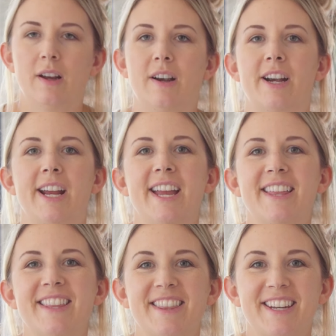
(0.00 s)
All right,
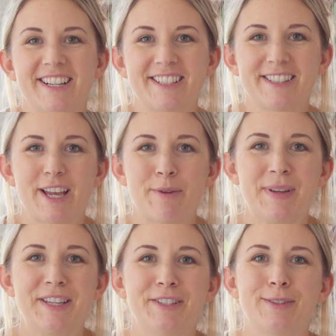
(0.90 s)
and then the next
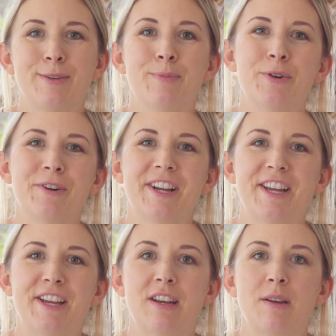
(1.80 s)
step is to pour
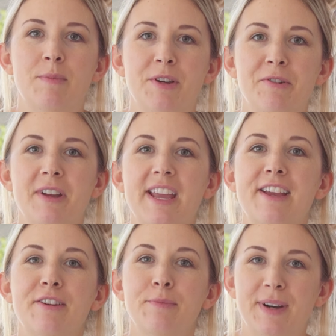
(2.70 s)
in milk
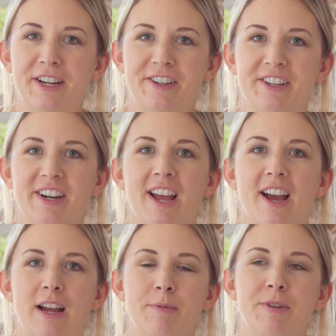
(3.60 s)
and butter.
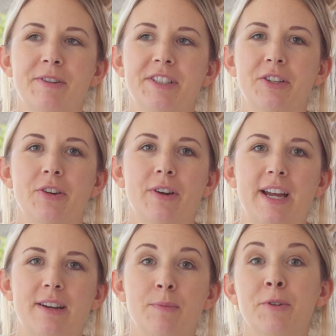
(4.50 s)
I'm going to go
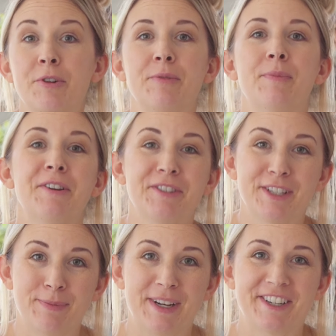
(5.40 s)
ahead, milk and
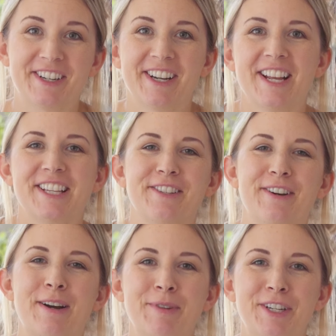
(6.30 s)
melted butter. So
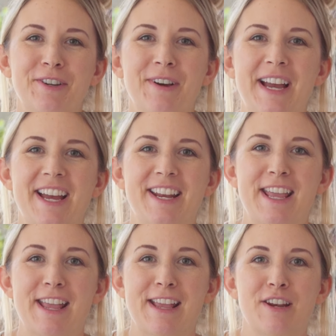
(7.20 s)
I'm gonna go ahead
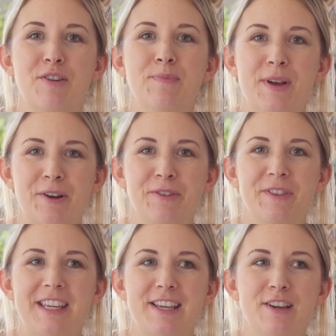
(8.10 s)
and melt
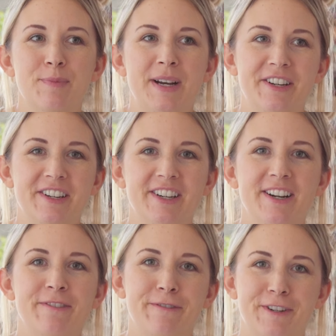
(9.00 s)
the
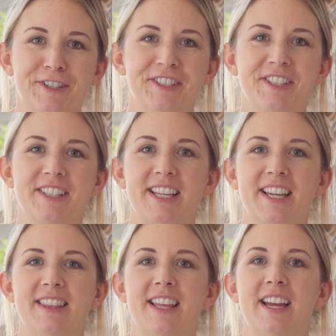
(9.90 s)
butter first,
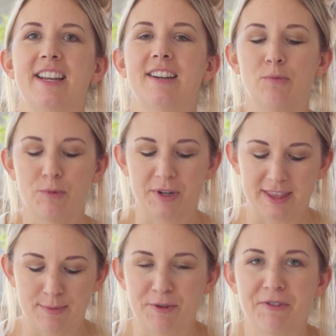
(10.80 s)
and then we'll get
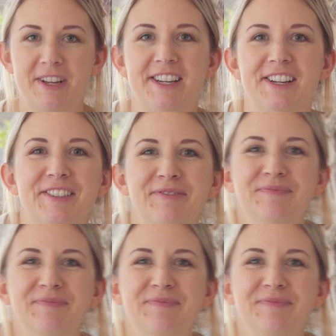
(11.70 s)
the milk in here.